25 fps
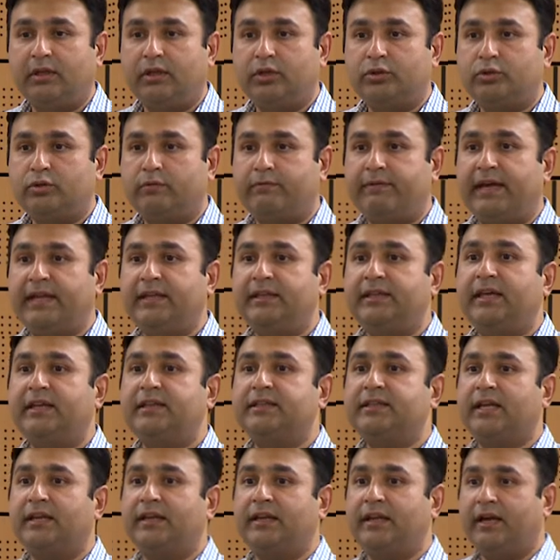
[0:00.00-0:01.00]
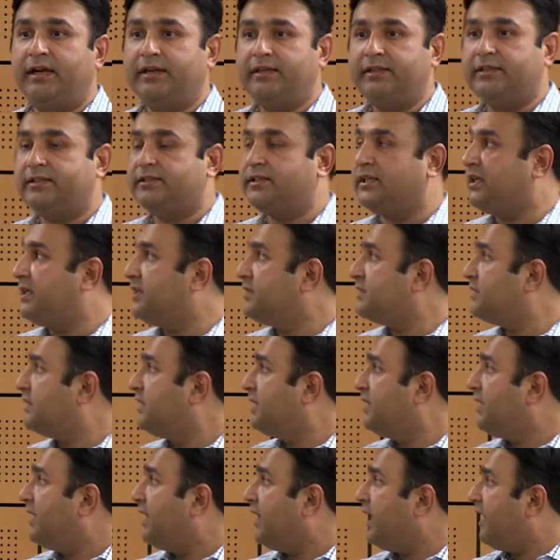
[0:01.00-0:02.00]
So when there is a lung disease,
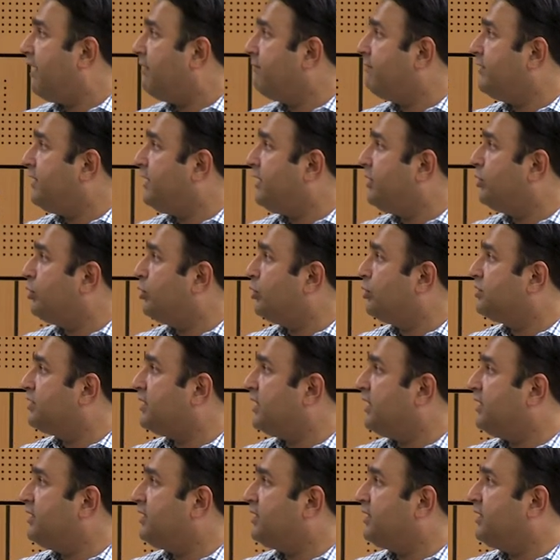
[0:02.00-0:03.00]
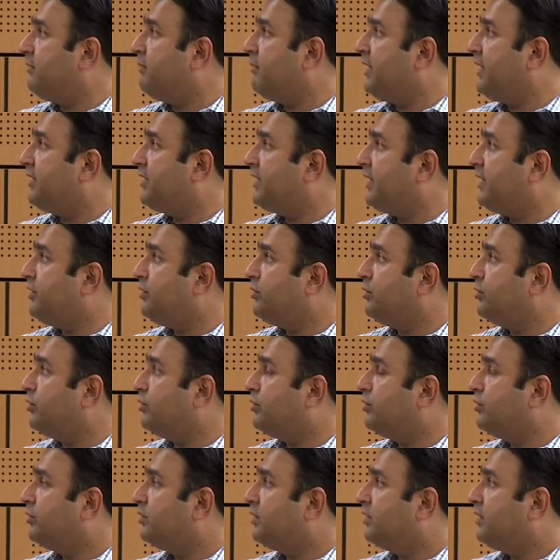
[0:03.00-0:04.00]
every dose increment I
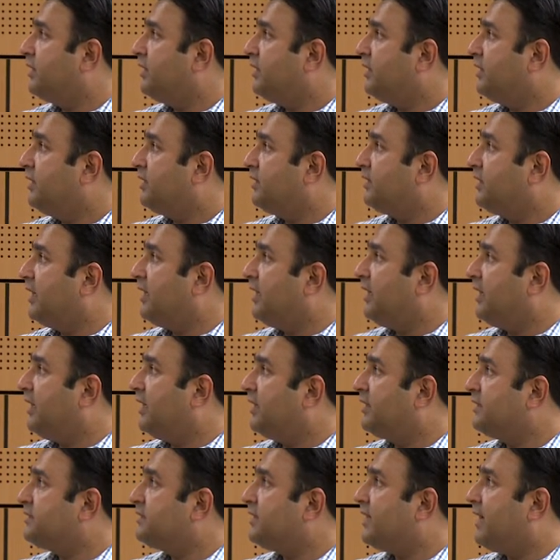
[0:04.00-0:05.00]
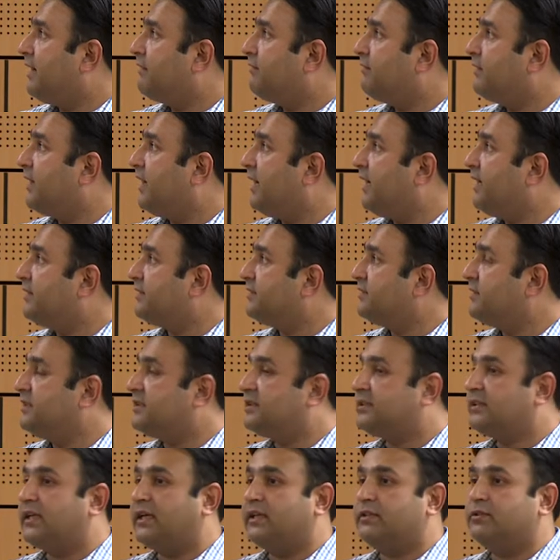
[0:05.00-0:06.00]
do, the lungs have high
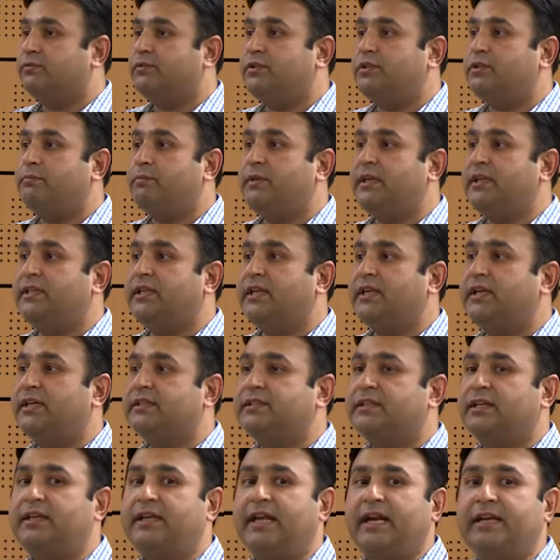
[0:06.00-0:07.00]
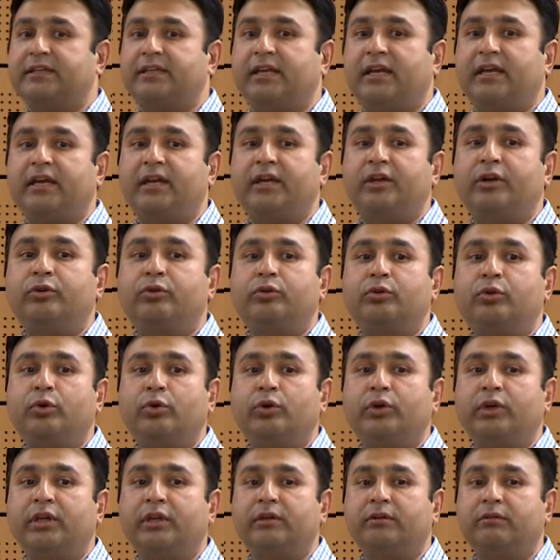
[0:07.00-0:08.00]
resistance, which means they doesn't let the air to
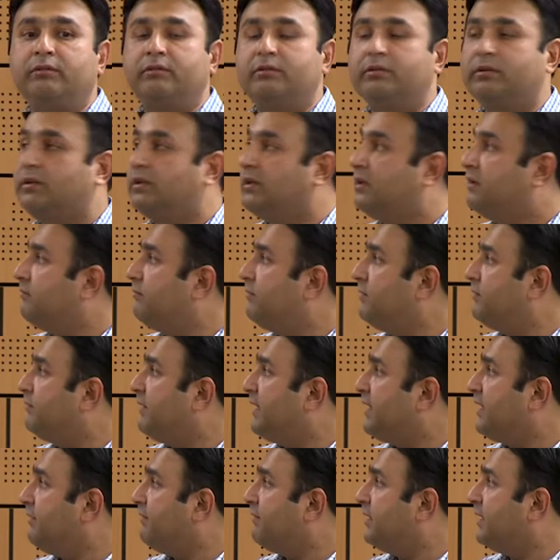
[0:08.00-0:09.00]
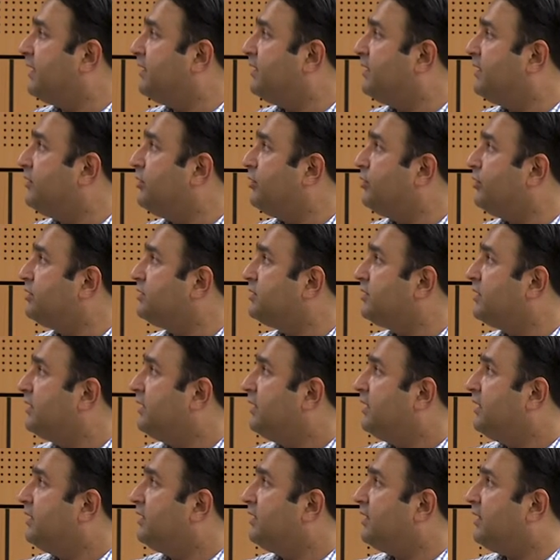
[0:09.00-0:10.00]
go in. If I give another dose,
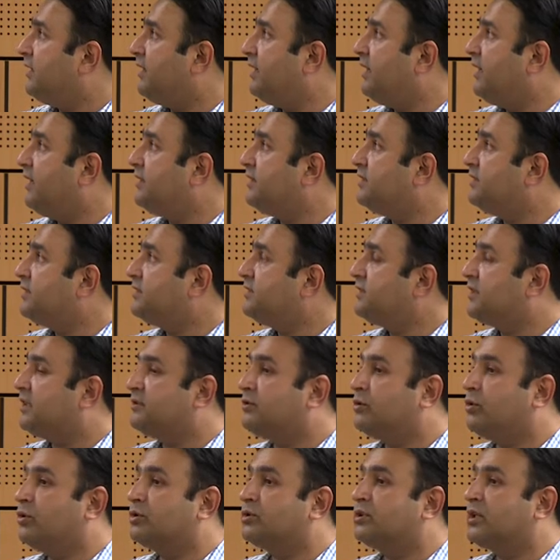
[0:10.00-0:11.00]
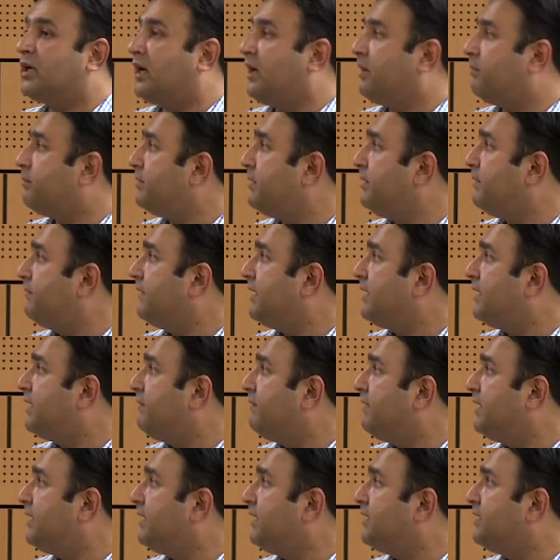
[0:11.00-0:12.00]
the air resistance goes up. If I
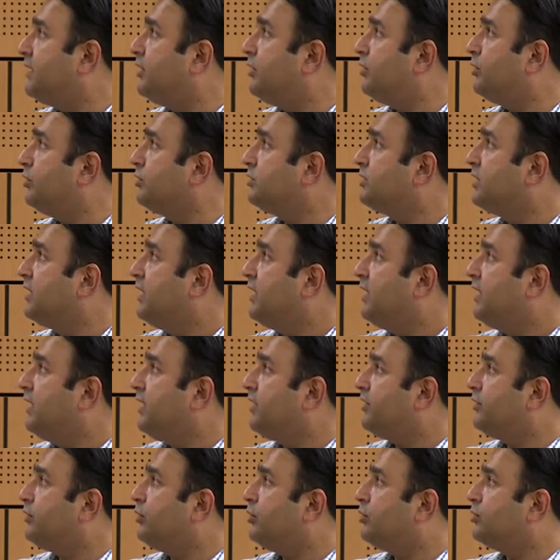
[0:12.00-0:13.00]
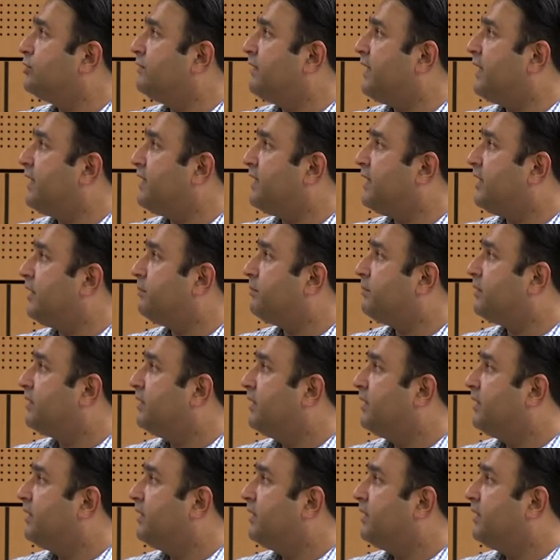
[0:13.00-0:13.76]
give another dose, it goes very up.